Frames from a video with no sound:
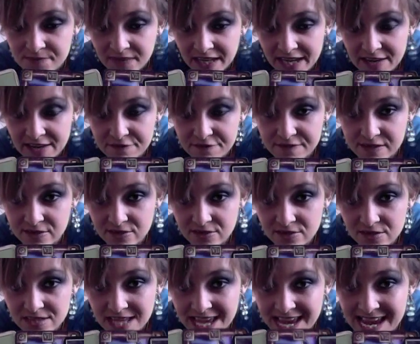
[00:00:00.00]
It
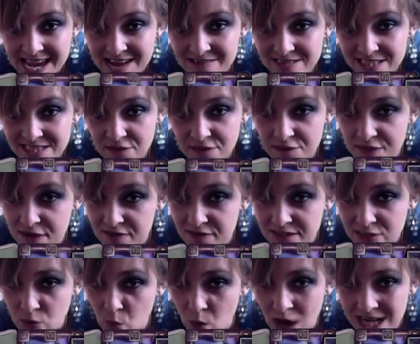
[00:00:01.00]
feels here as if there
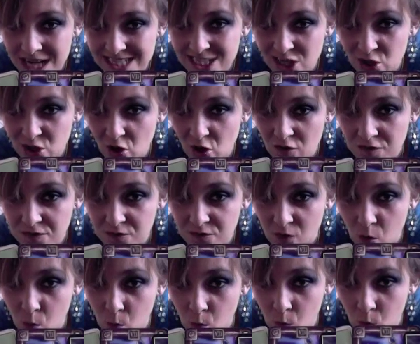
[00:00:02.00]
is quite a lot of
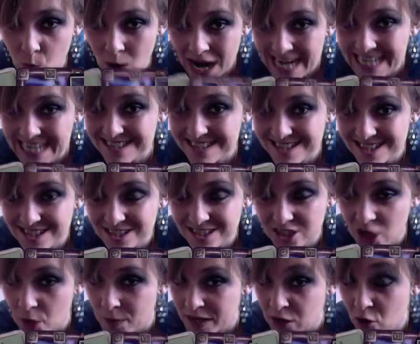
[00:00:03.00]
weight
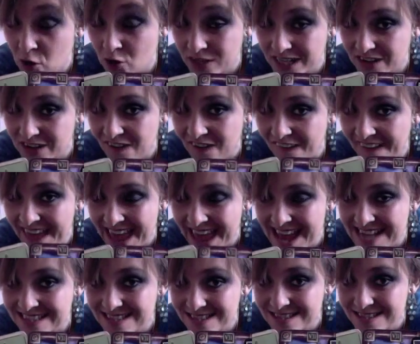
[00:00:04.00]
going on in our
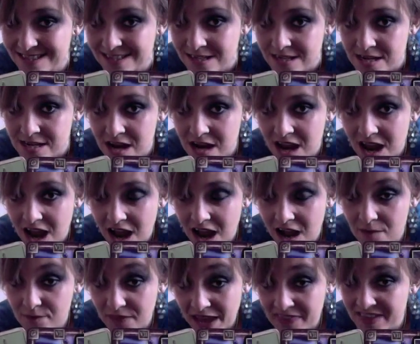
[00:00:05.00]
heads.
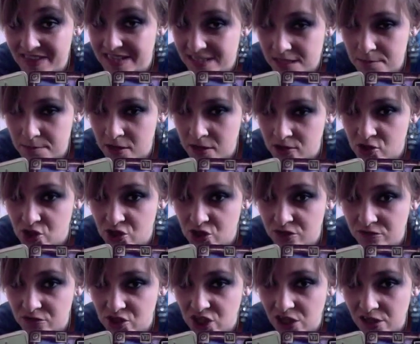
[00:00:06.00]
And there's
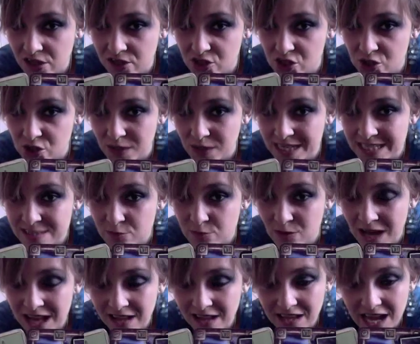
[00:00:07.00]
emotional charge to it as
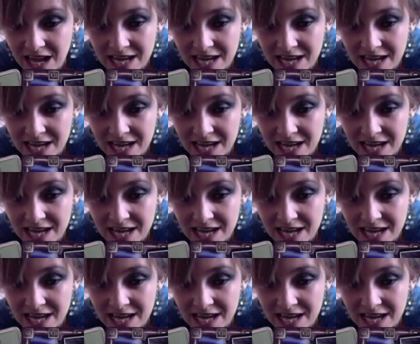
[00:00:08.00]
well.